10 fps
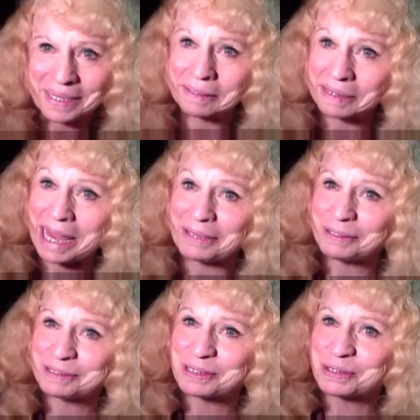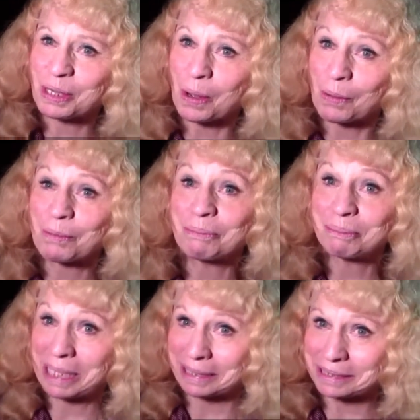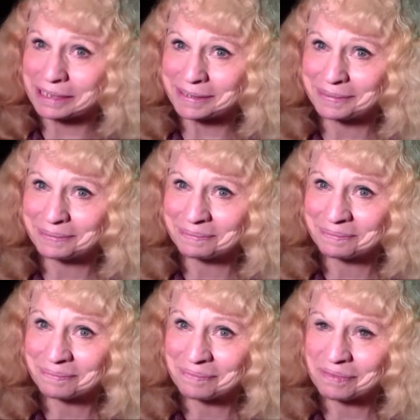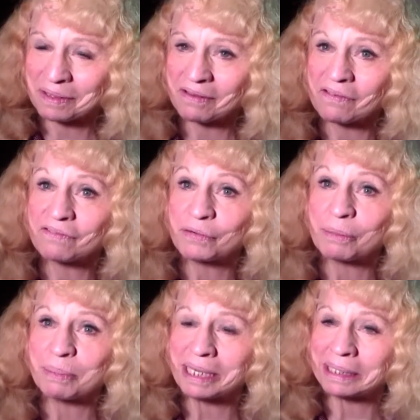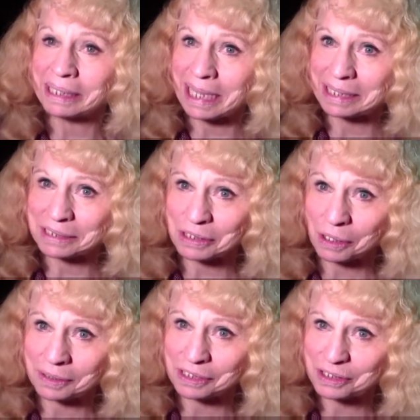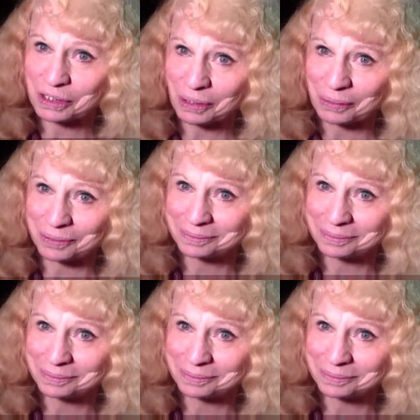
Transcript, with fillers: Thank you so much for being a guest on this show.